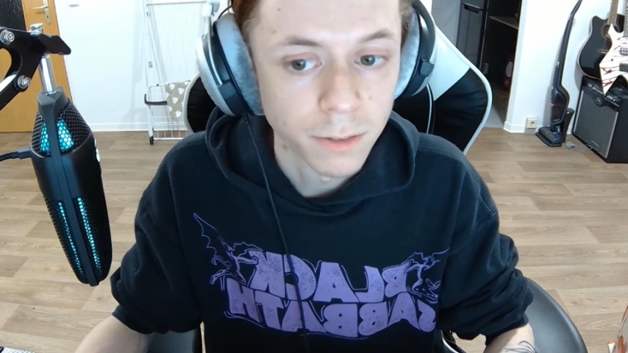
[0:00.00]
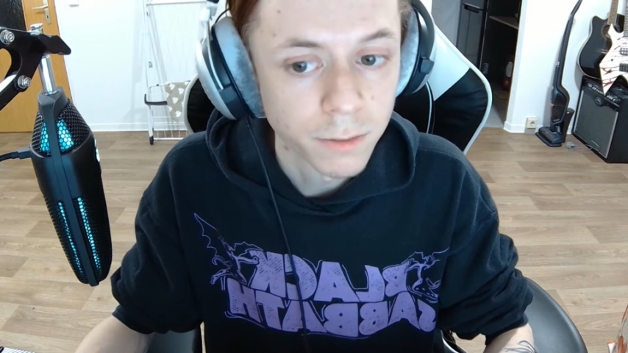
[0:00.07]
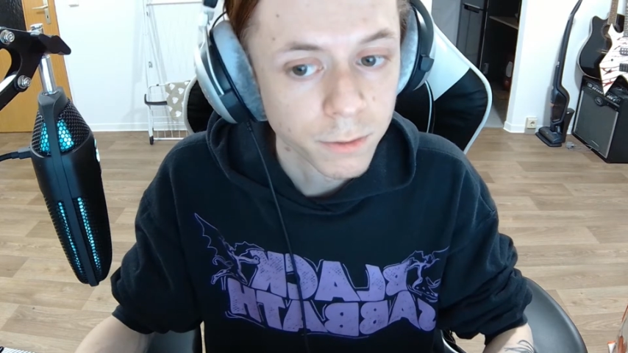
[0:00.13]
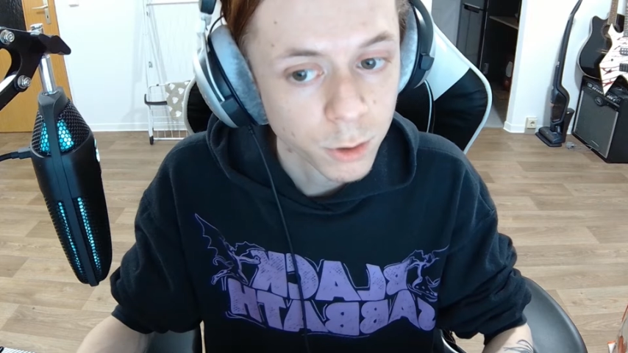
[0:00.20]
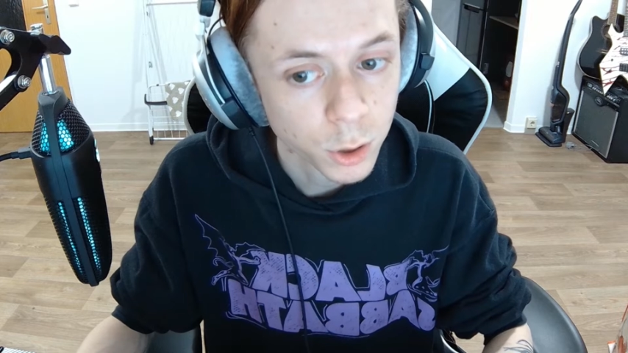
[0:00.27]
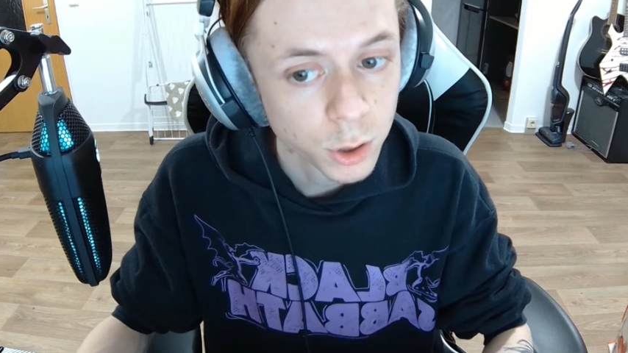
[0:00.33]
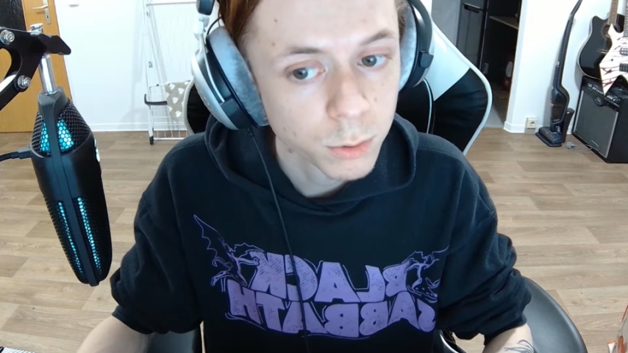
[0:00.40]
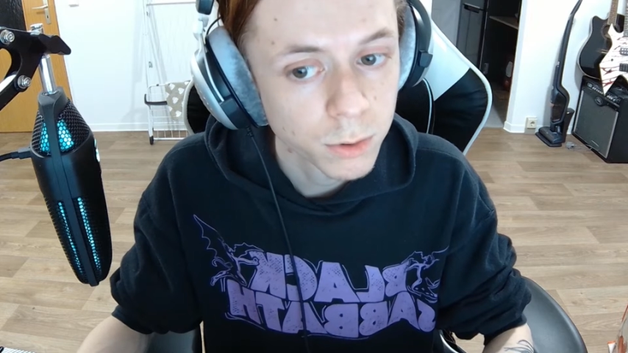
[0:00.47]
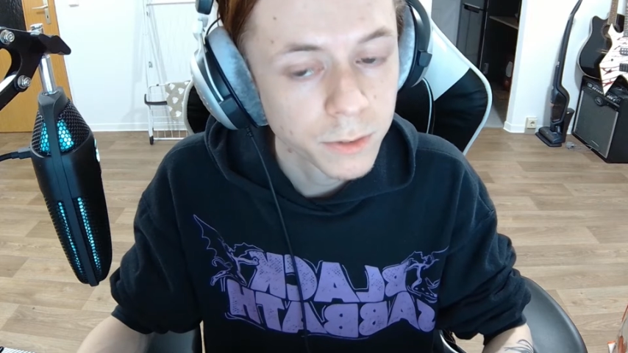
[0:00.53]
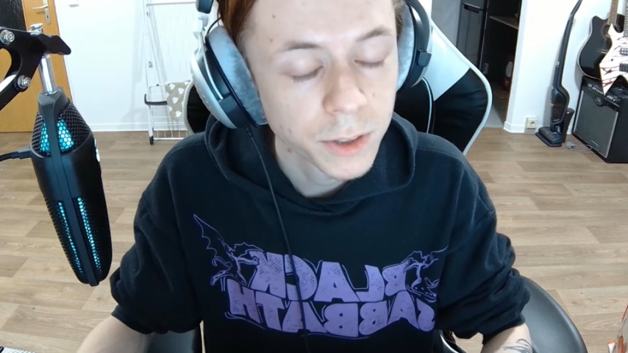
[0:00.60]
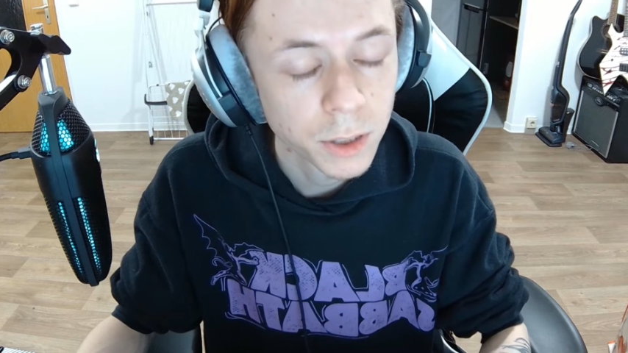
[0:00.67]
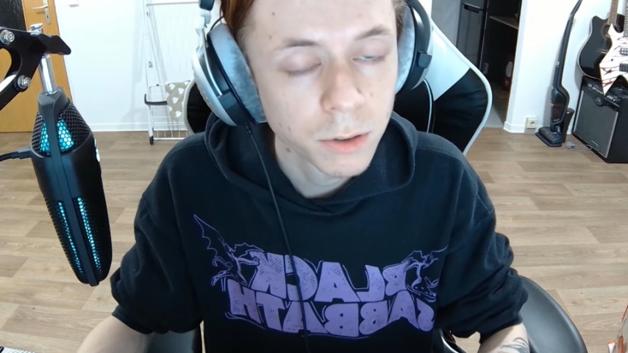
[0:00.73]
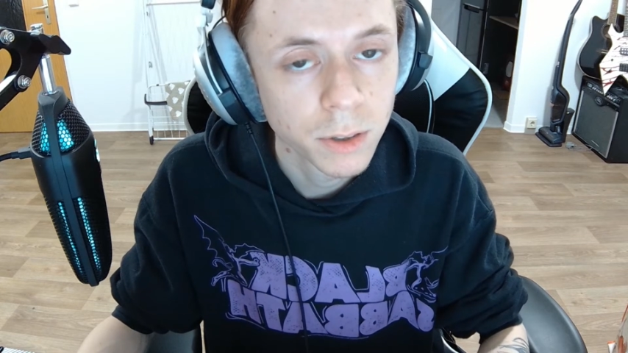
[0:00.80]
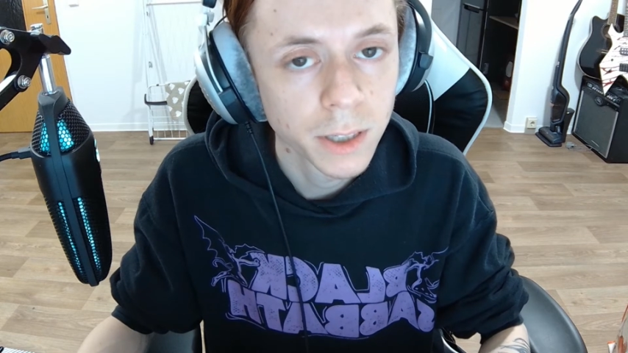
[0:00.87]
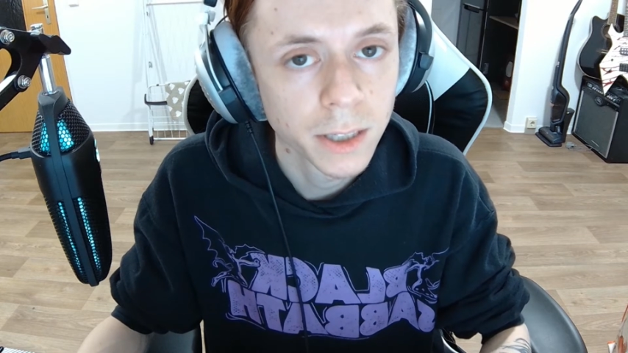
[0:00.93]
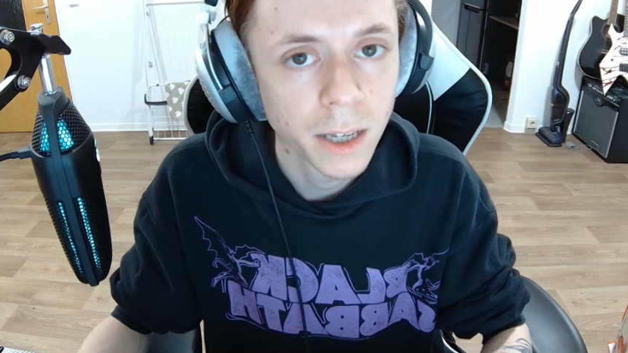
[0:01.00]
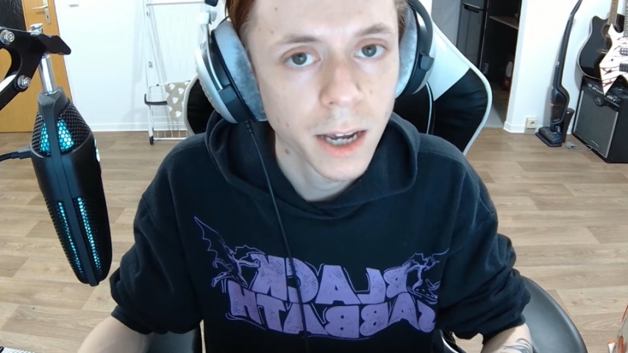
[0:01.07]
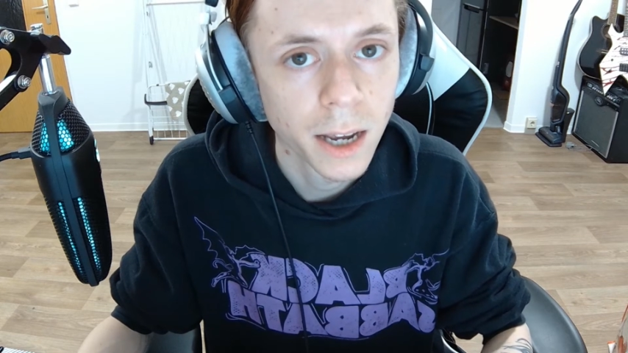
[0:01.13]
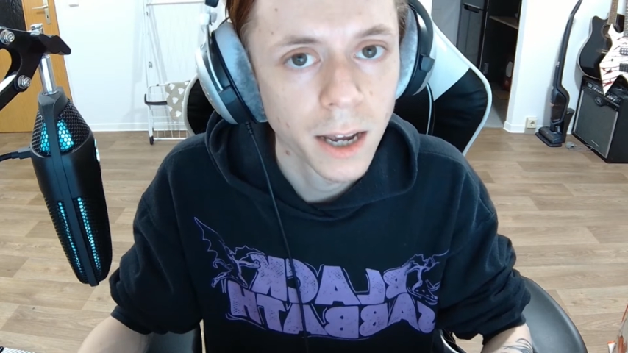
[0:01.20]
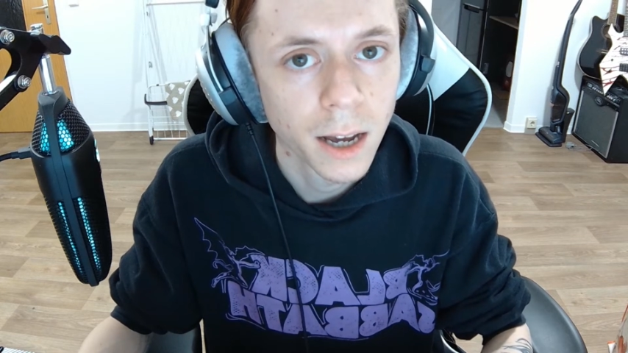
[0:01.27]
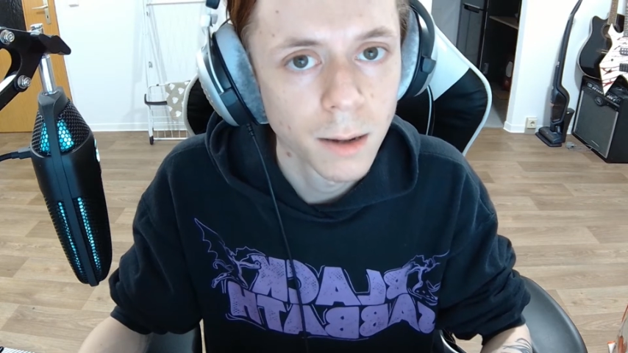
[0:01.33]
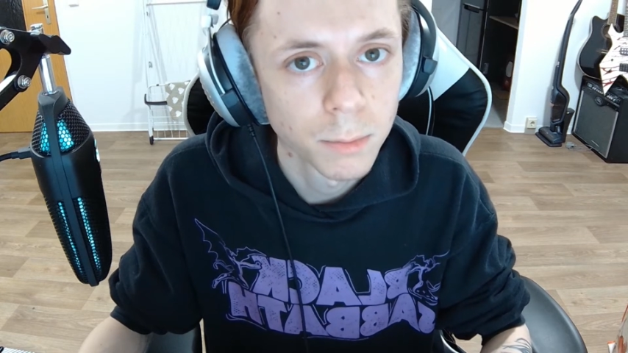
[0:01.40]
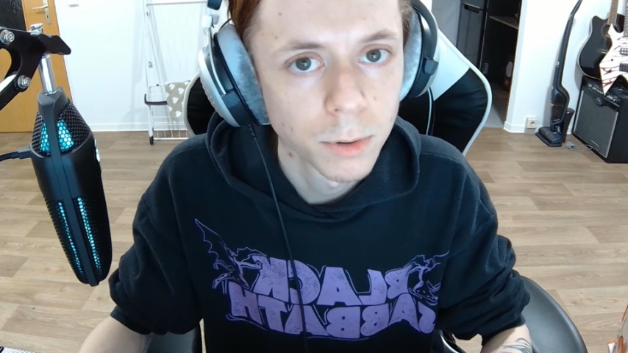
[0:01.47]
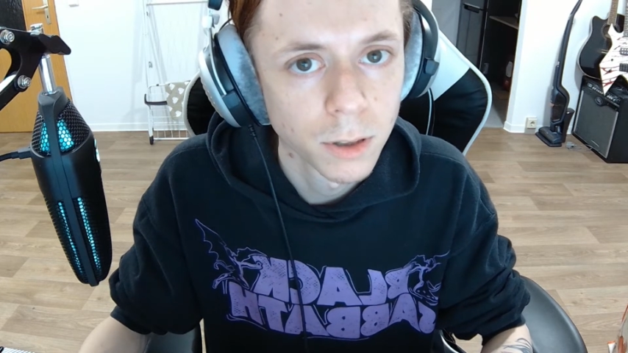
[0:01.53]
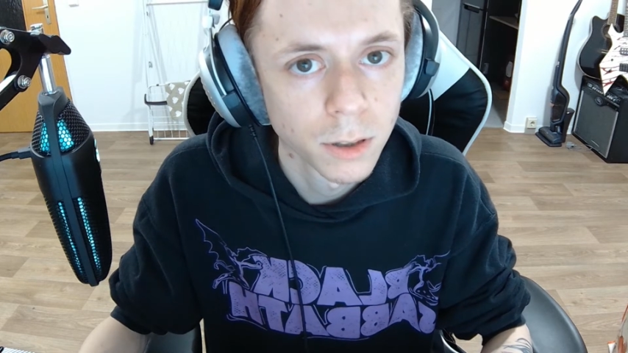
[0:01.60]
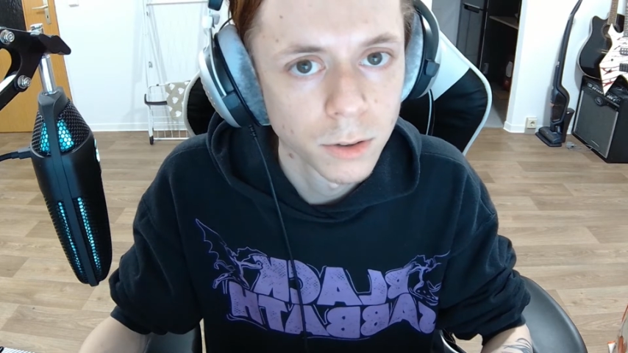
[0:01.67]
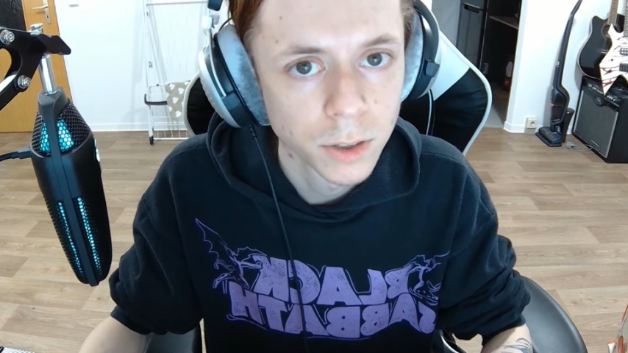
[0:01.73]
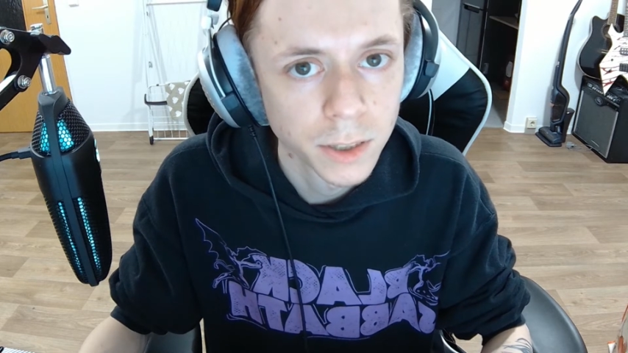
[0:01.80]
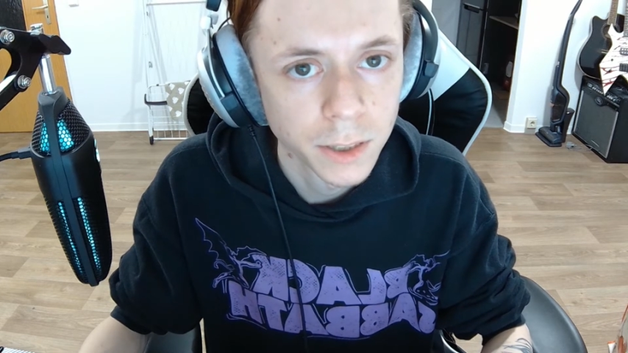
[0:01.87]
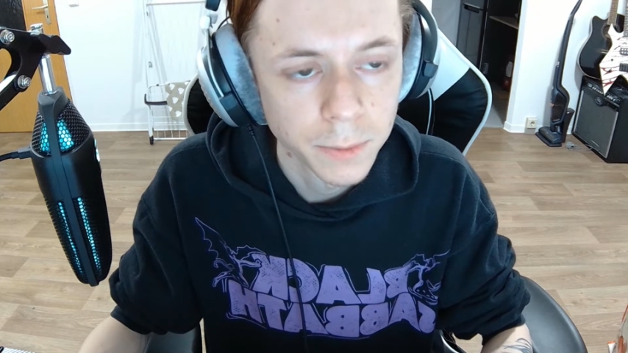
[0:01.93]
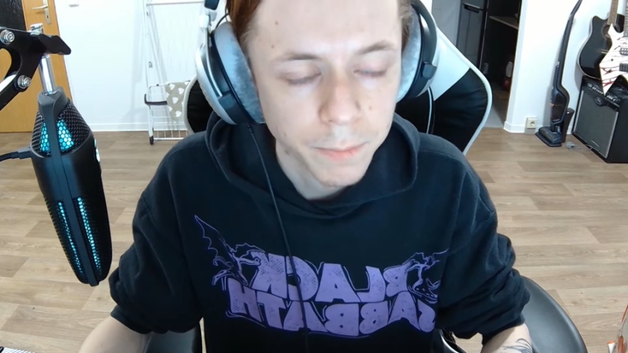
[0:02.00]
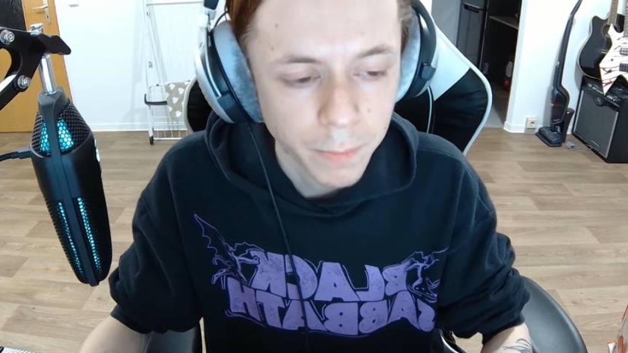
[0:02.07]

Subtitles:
first review that I uploaded,